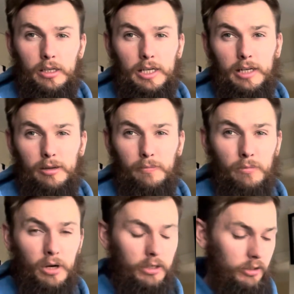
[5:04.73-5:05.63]
and I
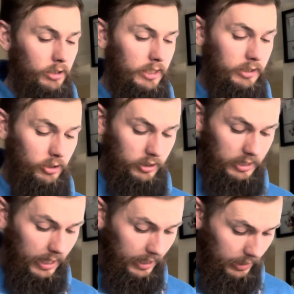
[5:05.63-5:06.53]
might just
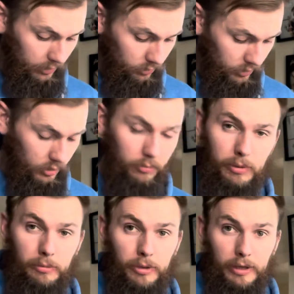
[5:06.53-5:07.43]
take it out just so
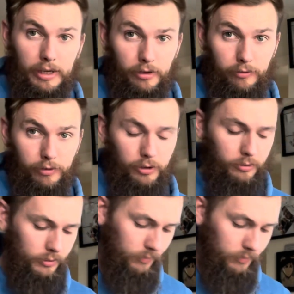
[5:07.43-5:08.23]
people don't get confused.